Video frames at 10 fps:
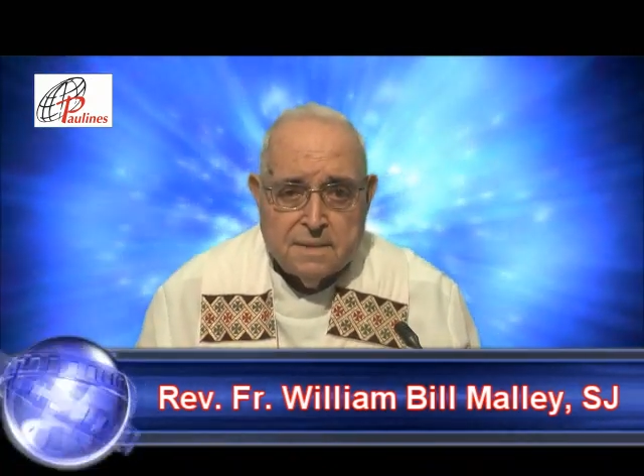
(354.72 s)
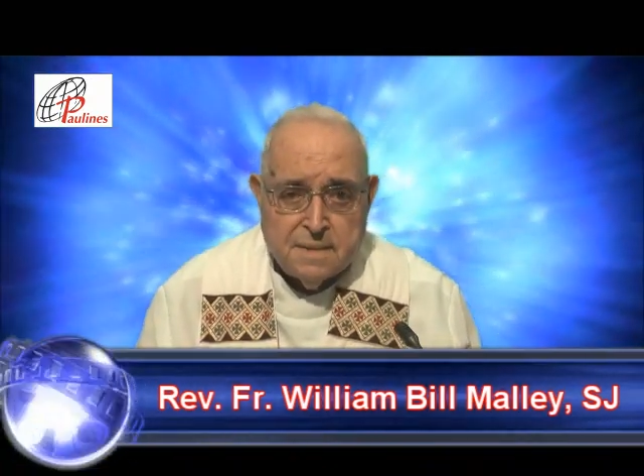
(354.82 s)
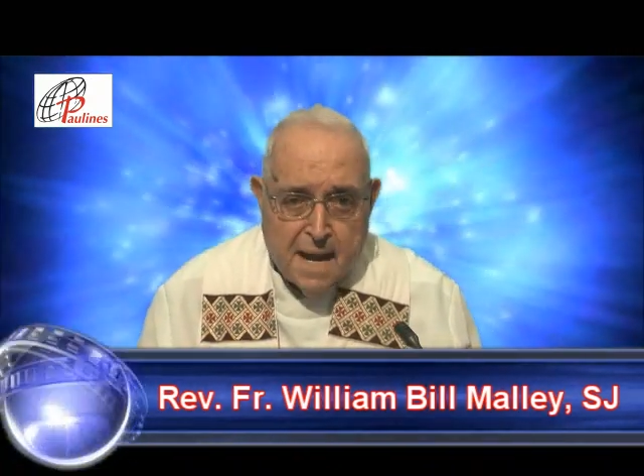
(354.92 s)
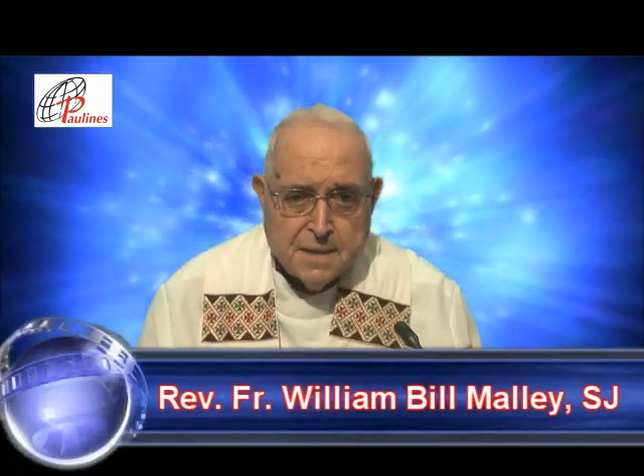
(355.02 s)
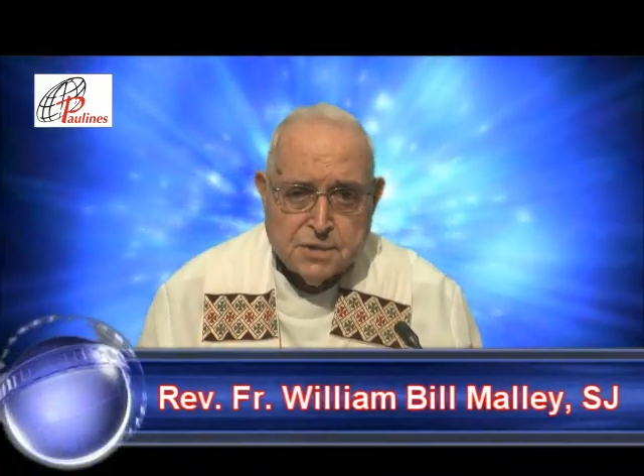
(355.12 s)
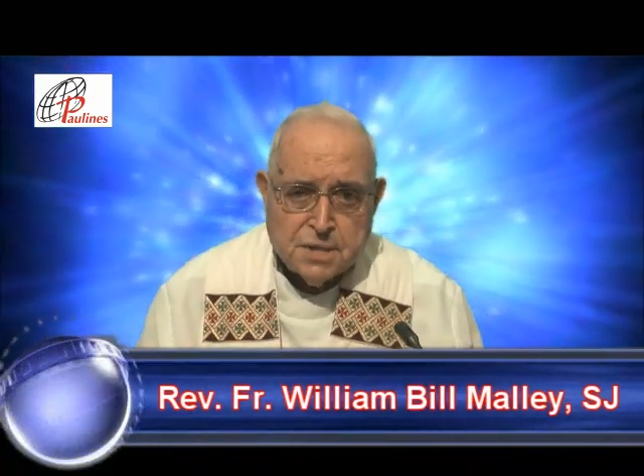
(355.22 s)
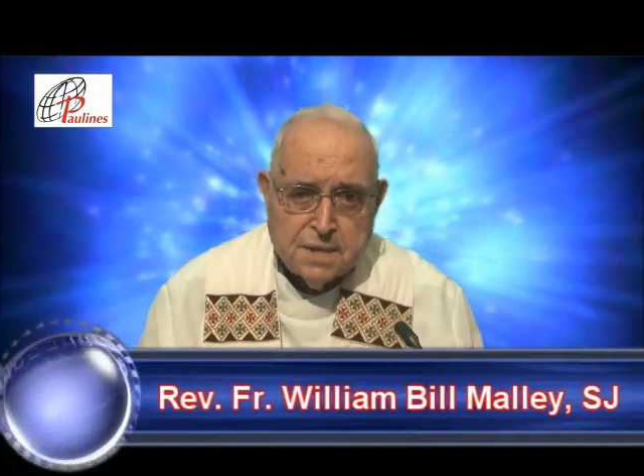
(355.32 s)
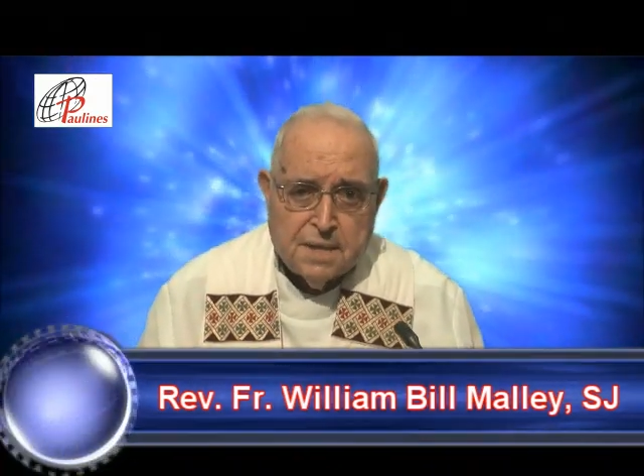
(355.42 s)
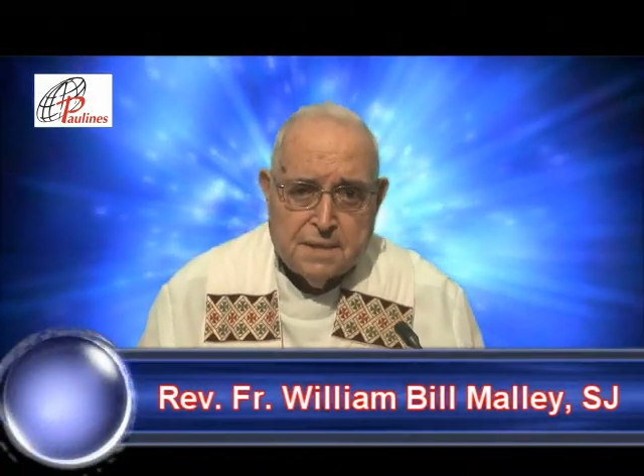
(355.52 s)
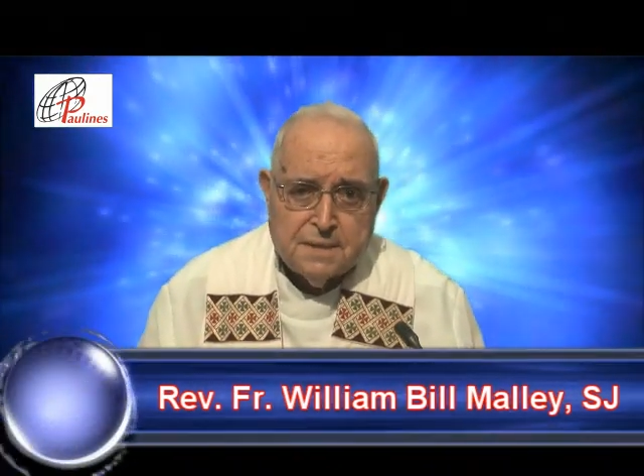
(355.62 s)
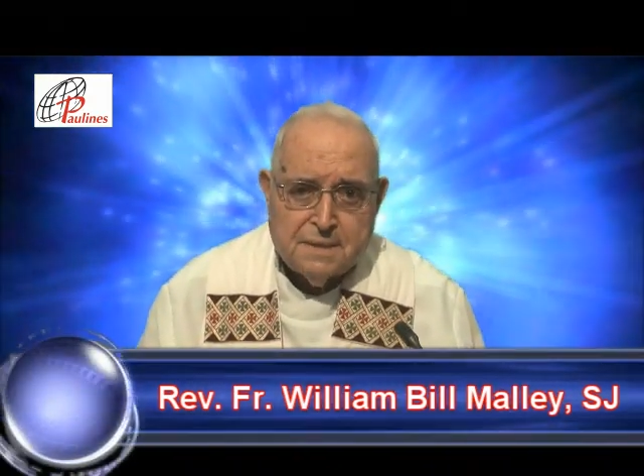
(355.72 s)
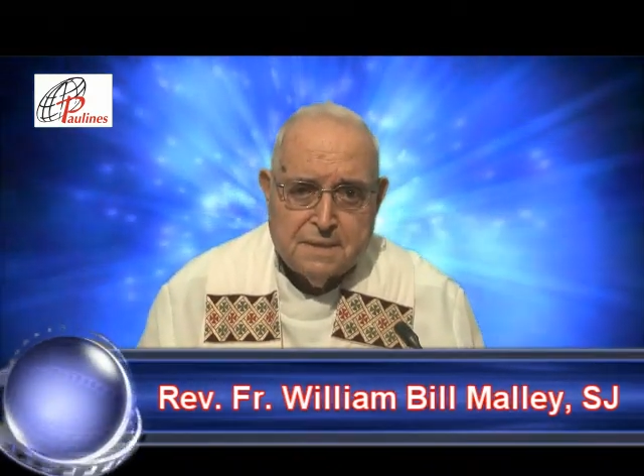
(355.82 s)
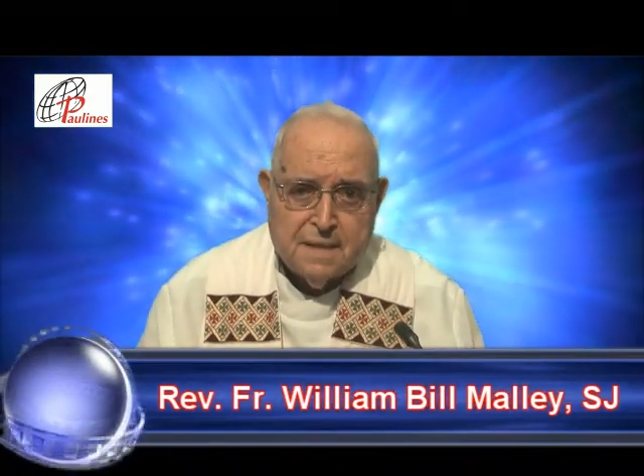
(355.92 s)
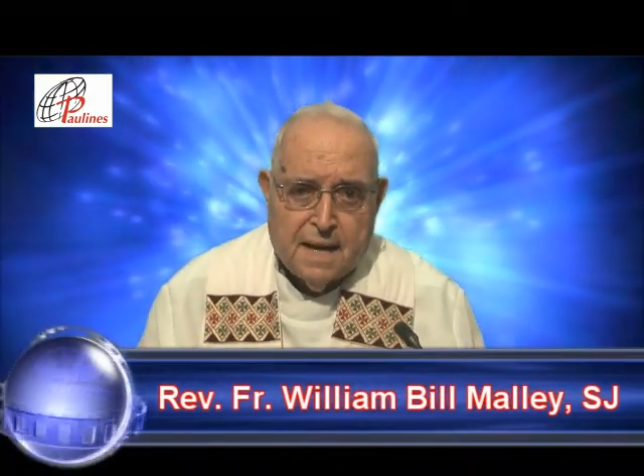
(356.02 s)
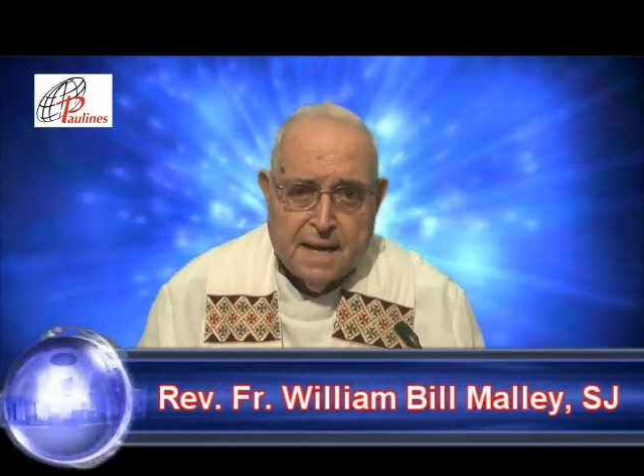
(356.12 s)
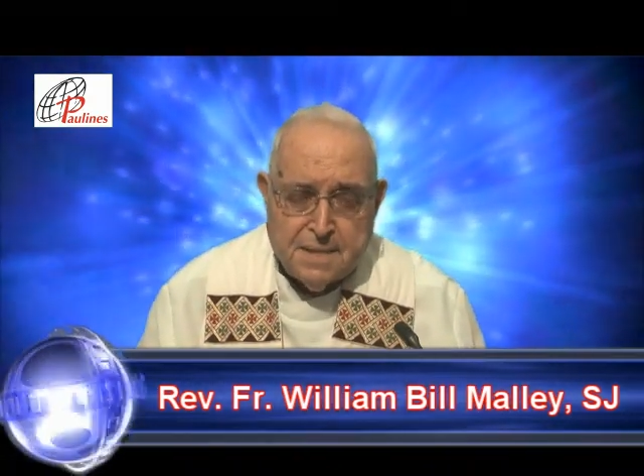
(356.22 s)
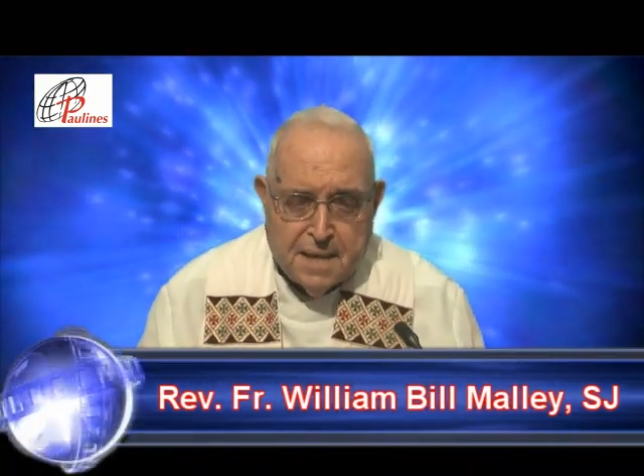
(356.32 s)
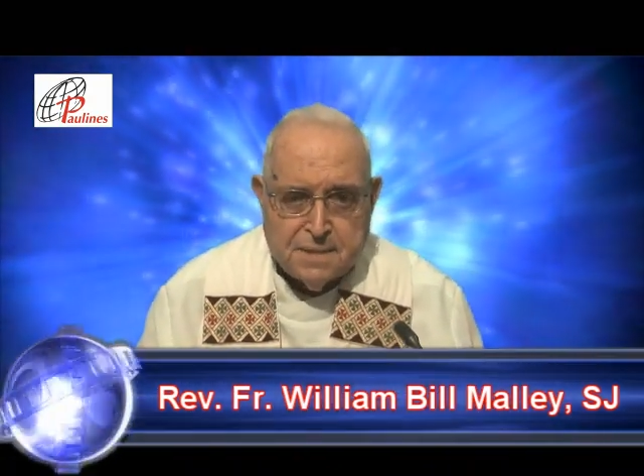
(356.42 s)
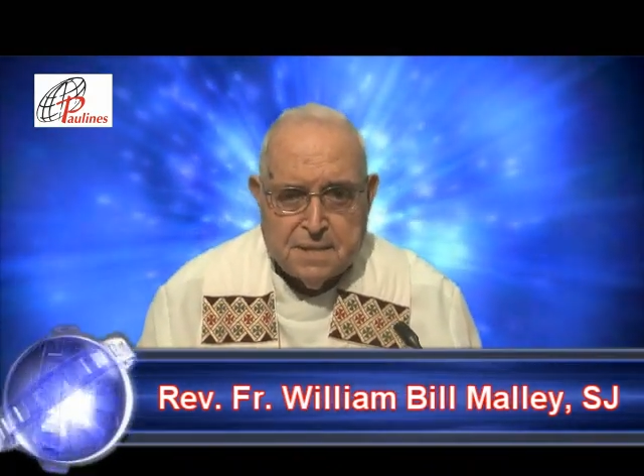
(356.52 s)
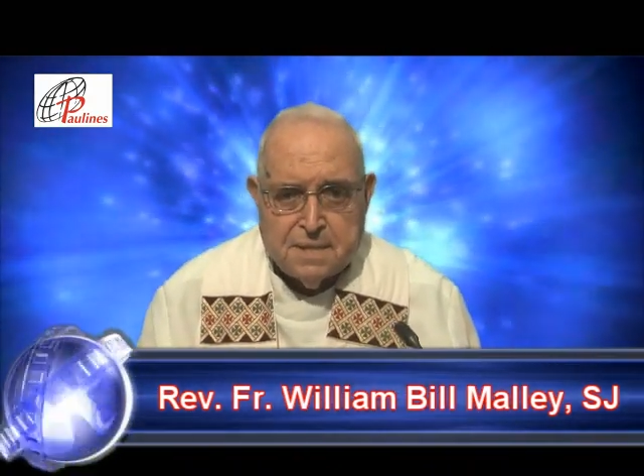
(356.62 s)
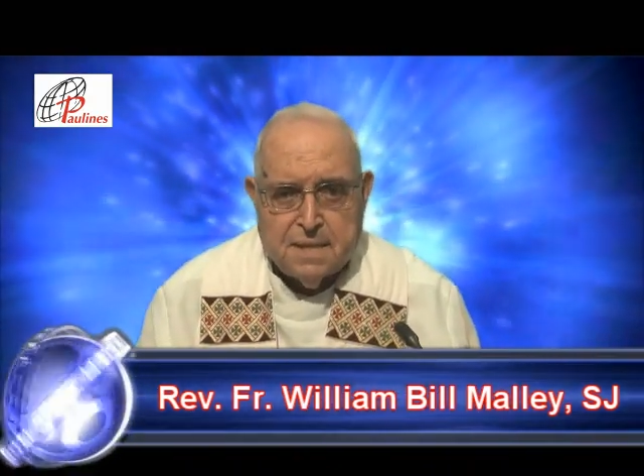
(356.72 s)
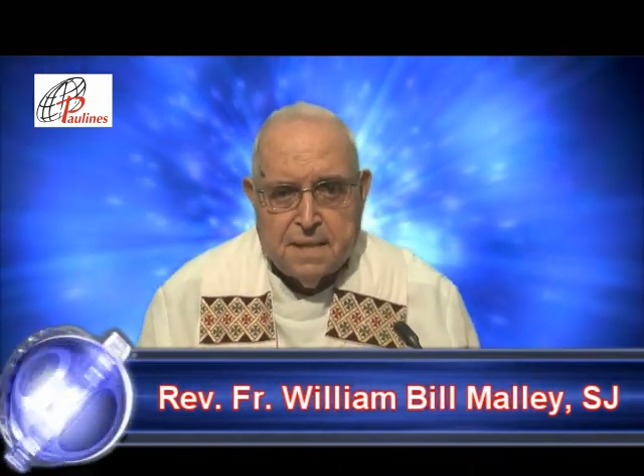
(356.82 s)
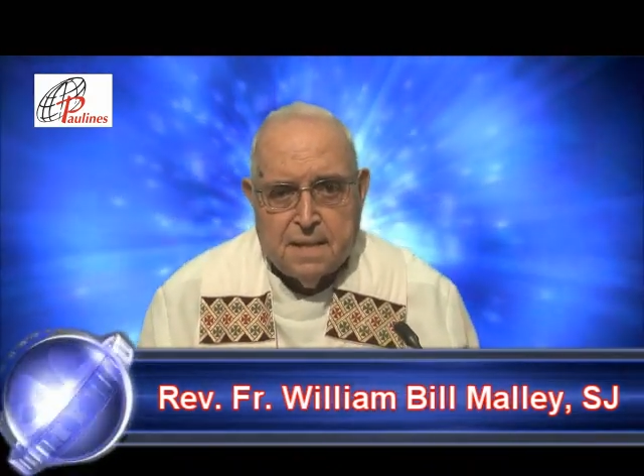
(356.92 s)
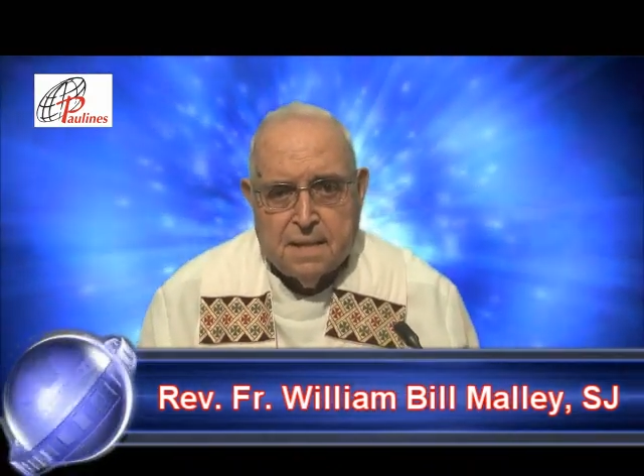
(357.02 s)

national identity?